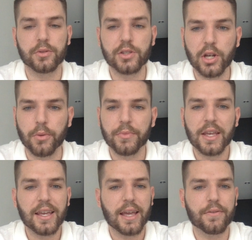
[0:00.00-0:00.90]
So
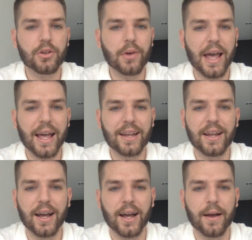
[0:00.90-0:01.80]
if you had
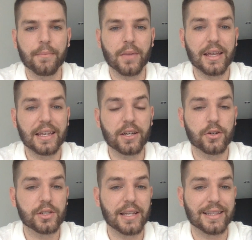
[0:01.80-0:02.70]
EOS